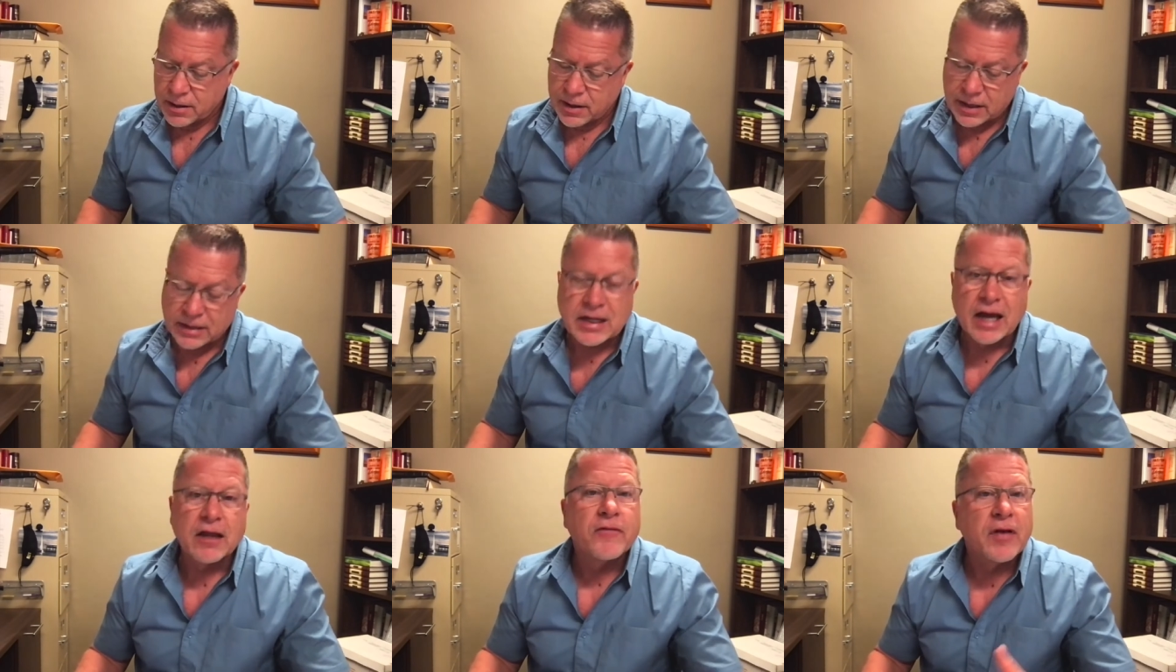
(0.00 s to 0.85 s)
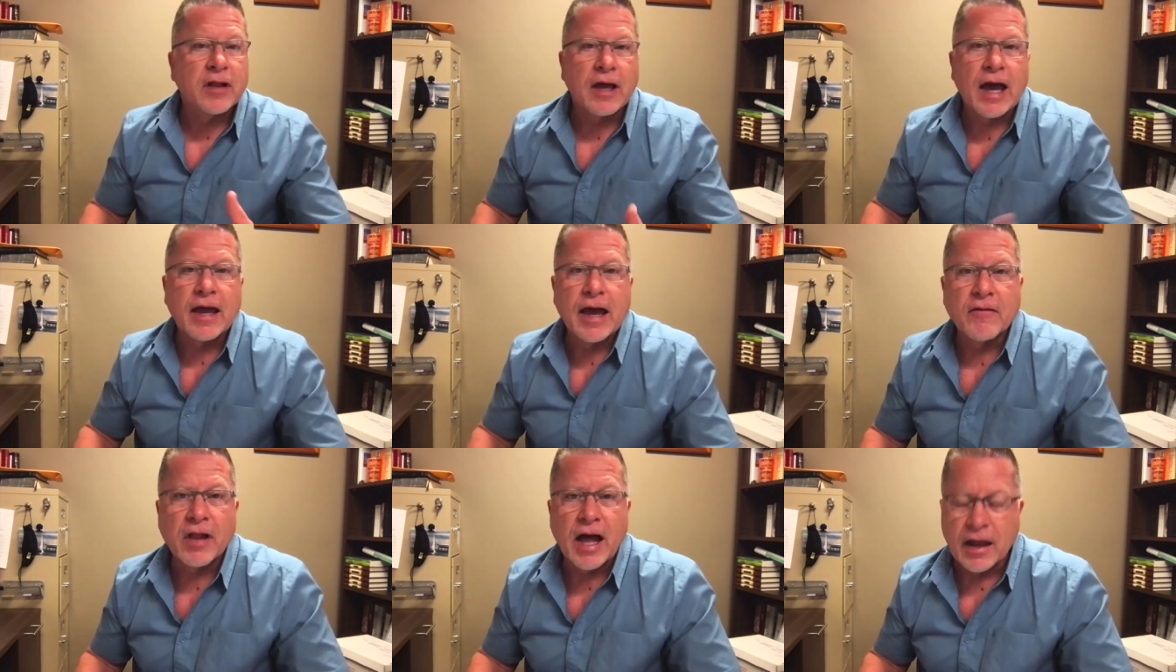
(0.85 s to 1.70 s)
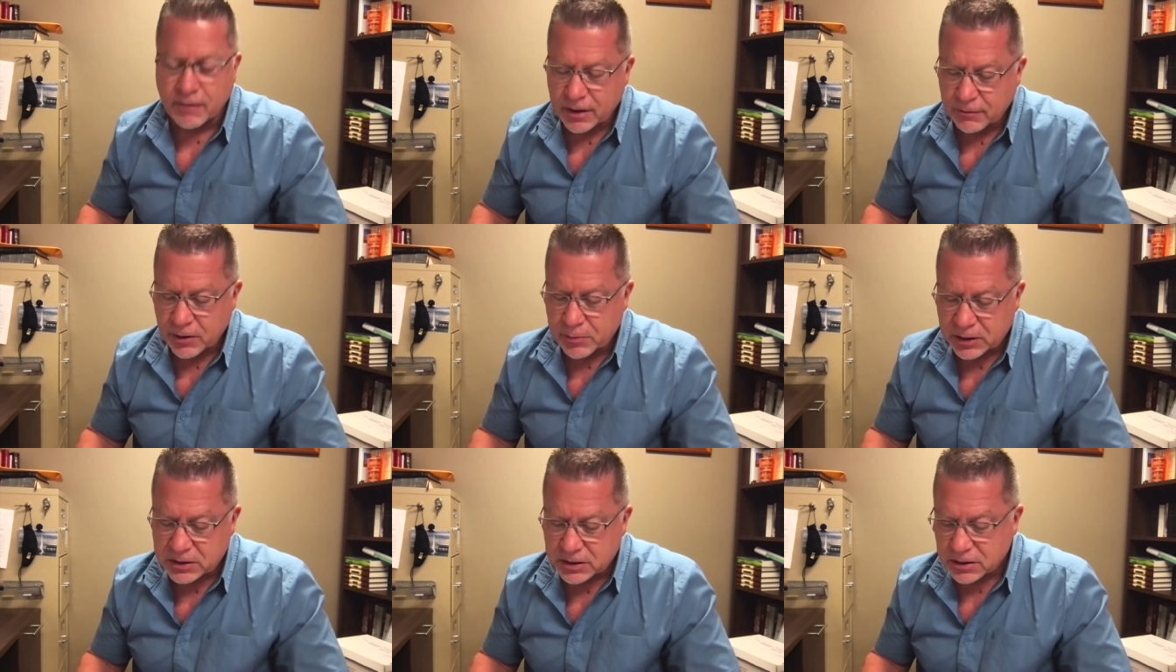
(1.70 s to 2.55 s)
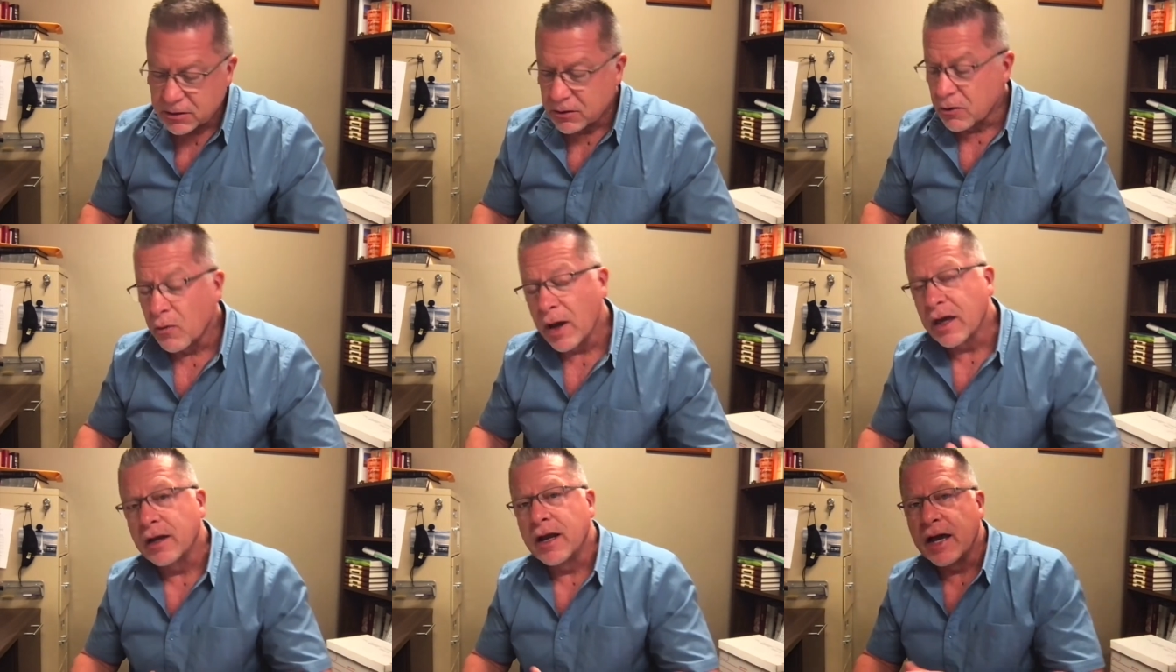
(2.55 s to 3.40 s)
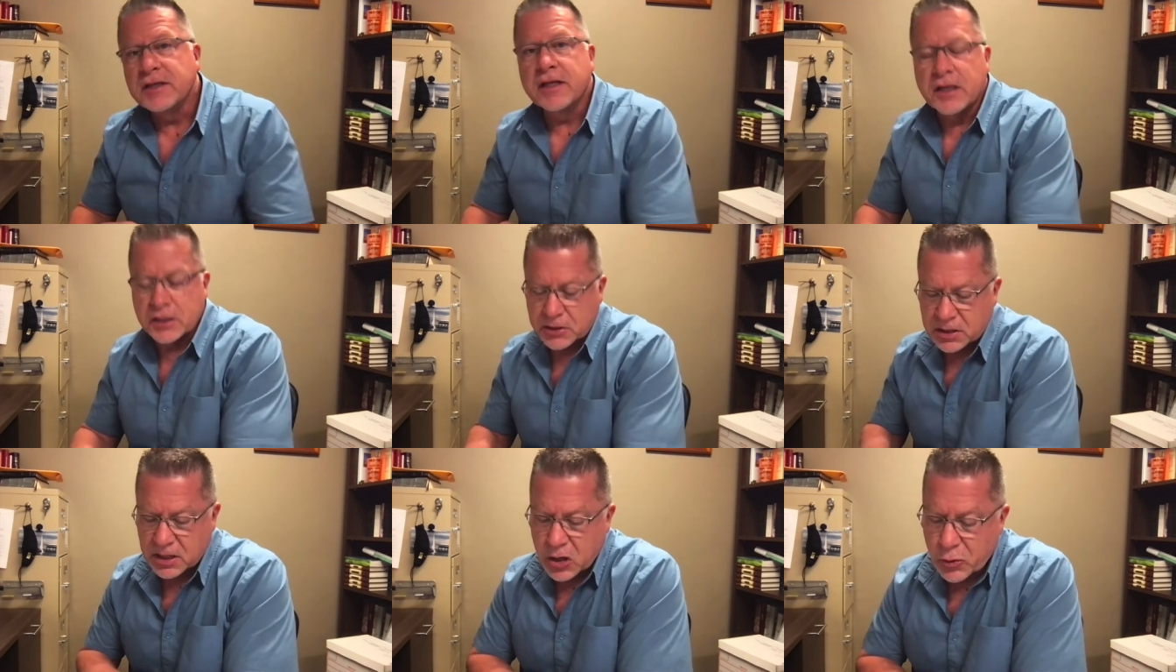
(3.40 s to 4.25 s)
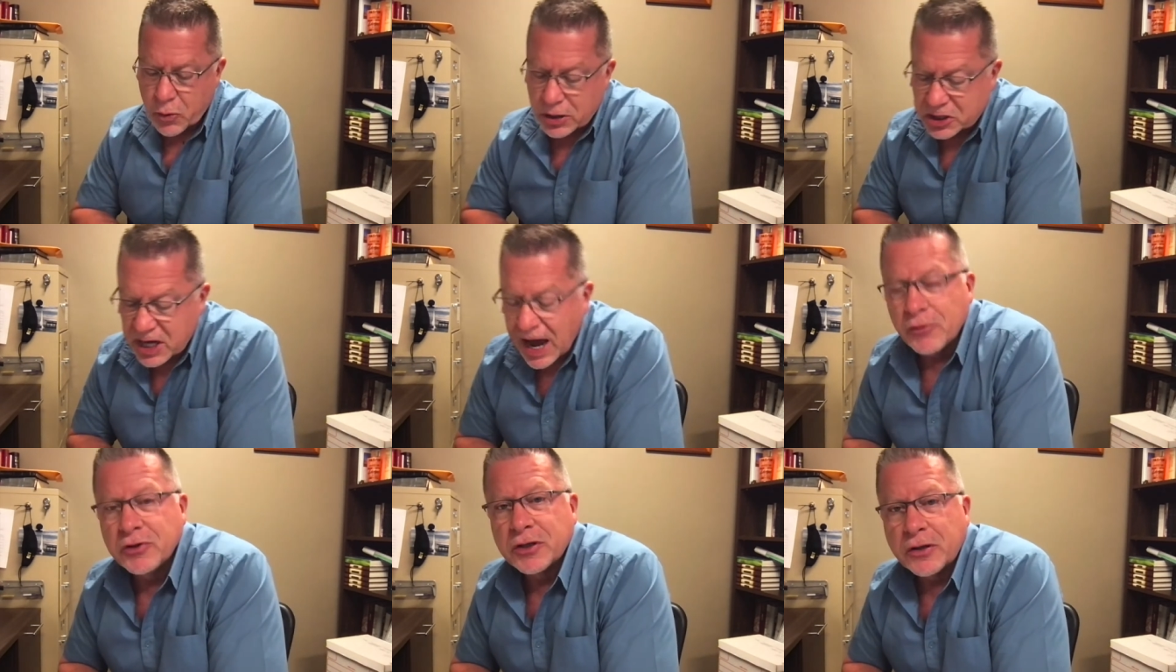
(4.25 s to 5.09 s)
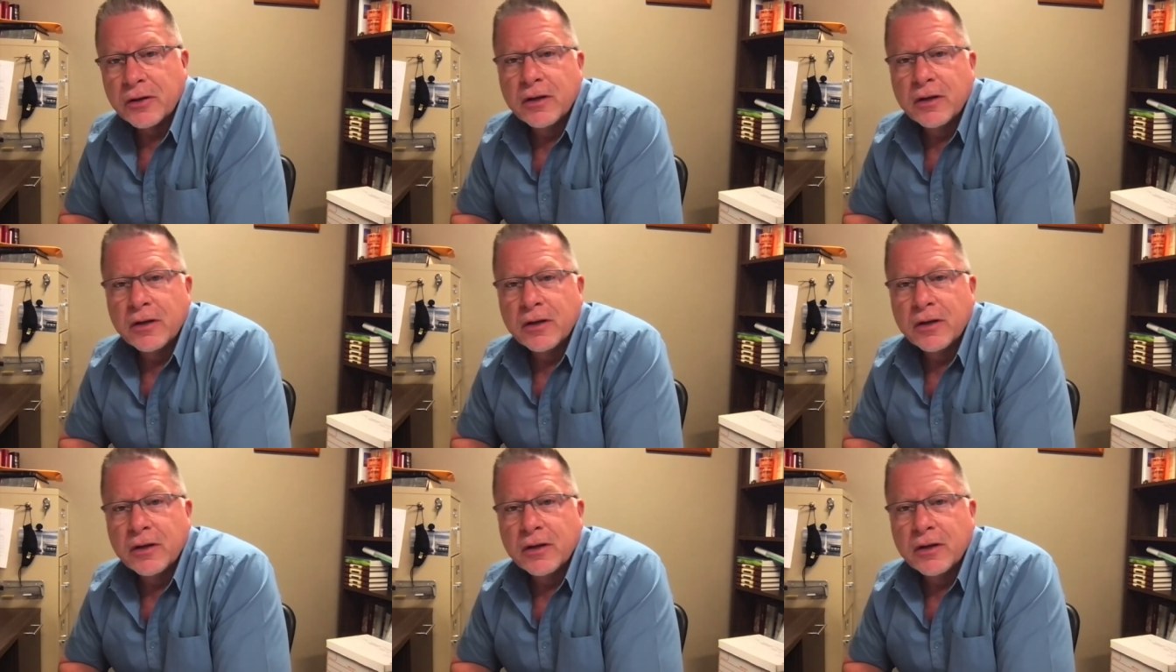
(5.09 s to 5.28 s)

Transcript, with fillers: That's kind of the feeling I have a lot, right? We must, though, recognize that this runs counter